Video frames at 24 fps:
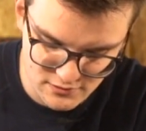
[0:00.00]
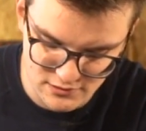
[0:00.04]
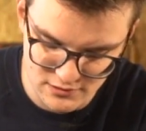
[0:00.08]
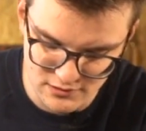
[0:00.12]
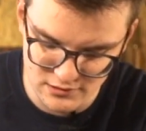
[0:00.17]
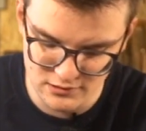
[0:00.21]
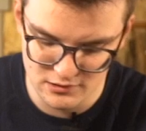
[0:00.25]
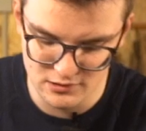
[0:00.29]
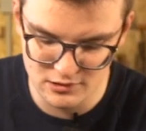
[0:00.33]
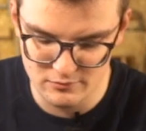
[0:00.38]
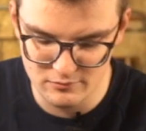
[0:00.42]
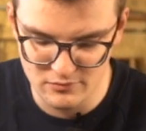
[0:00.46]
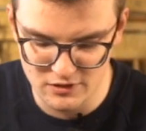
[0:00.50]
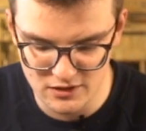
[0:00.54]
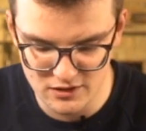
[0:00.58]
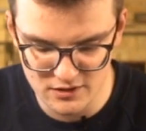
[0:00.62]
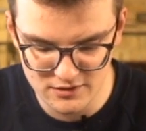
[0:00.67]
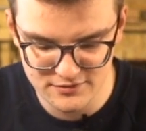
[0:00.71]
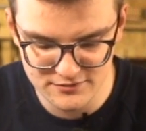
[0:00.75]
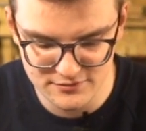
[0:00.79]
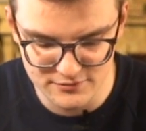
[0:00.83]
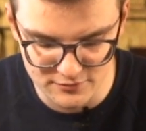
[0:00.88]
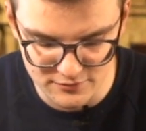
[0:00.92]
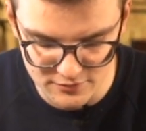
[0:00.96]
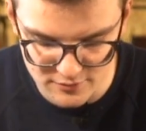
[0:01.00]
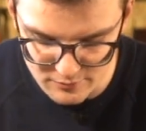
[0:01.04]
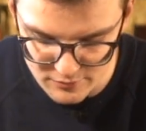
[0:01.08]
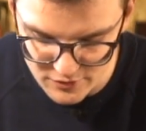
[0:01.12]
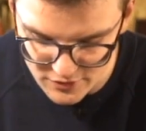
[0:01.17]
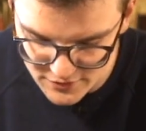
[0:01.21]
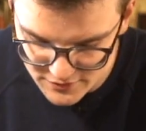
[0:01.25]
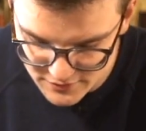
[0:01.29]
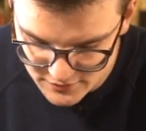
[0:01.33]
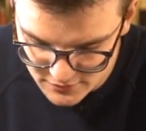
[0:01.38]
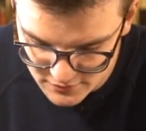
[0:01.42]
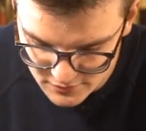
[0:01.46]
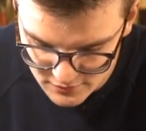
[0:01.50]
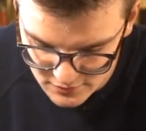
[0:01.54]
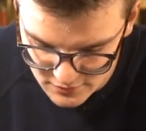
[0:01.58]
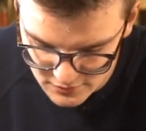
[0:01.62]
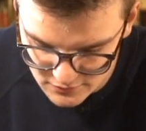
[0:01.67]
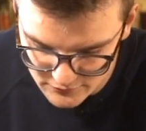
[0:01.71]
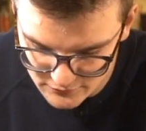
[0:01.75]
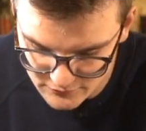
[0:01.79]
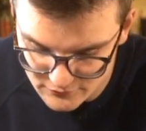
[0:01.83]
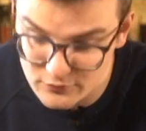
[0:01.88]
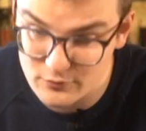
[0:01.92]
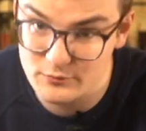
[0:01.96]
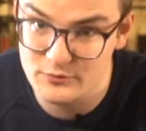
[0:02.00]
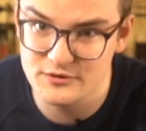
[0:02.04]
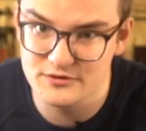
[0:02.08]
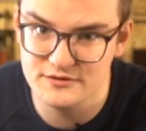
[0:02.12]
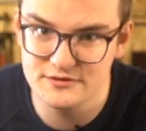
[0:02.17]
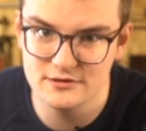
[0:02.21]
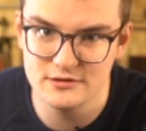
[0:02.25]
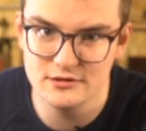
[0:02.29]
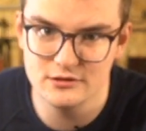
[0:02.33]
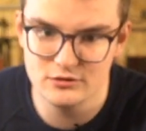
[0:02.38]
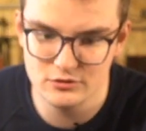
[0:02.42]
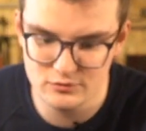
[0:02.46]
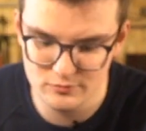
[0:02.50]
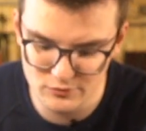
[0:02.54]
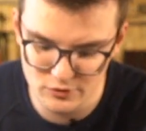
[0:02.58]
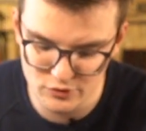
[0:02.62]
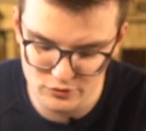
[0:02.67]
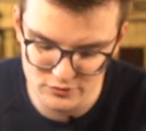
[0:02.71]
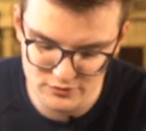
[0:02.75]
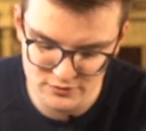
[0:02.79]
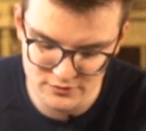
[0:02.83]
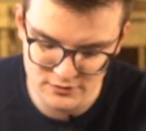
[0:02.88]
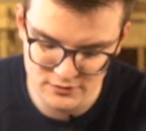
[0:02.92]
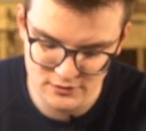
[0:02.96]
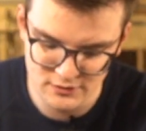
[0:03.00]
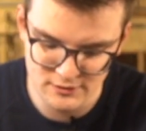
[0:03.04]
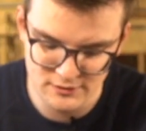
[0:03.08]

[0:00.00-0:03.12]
little marks on the body left from the silicone mold